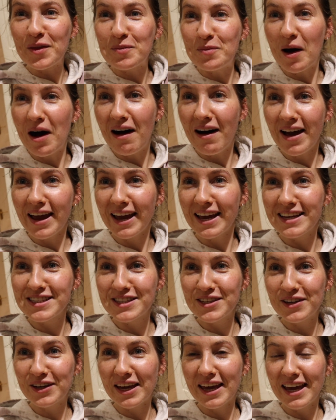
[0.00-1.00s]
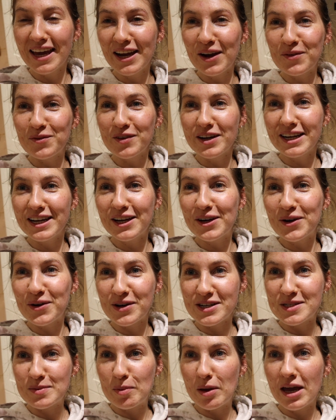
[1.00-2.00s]
pie is looking really
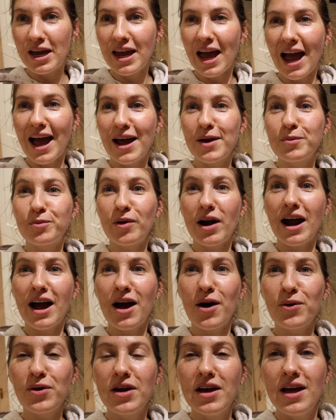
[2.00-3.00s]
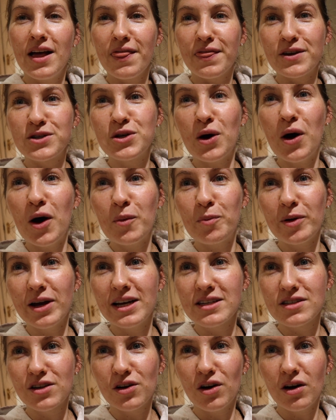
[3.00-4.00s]
crispy and brown. The top
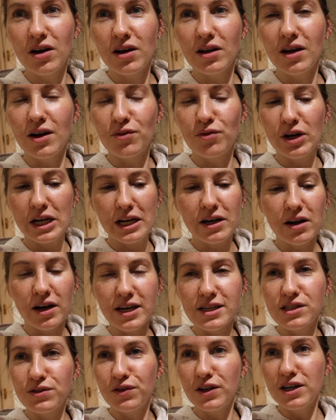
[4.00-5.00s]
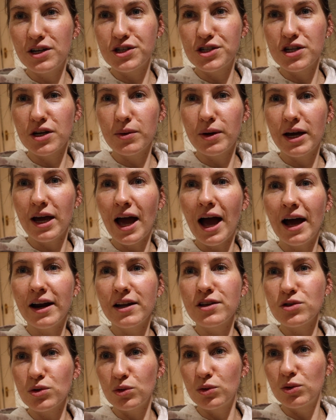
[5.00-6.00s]
has got a really nice finish to it and
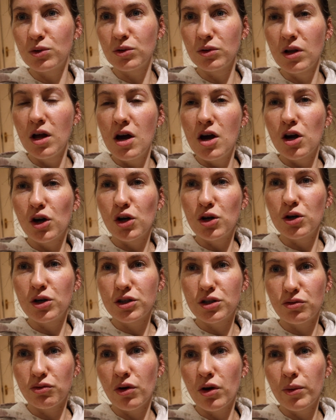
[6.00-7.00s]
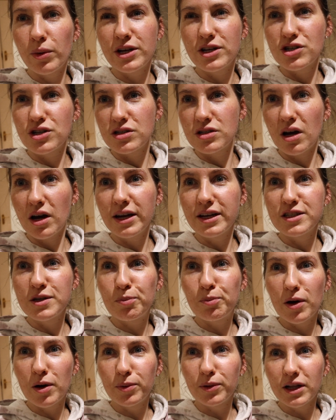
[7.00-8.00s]
it's all cooked through, and it's just starting to
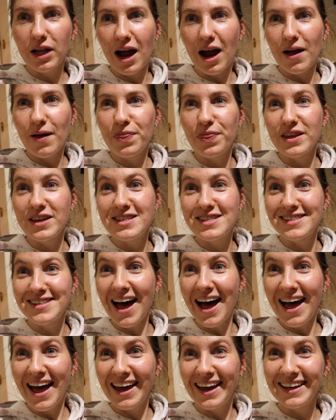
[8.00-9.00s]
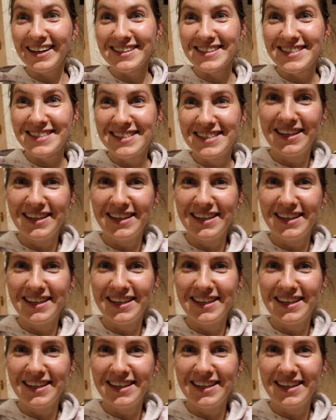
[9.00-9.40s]
bubble at the sides.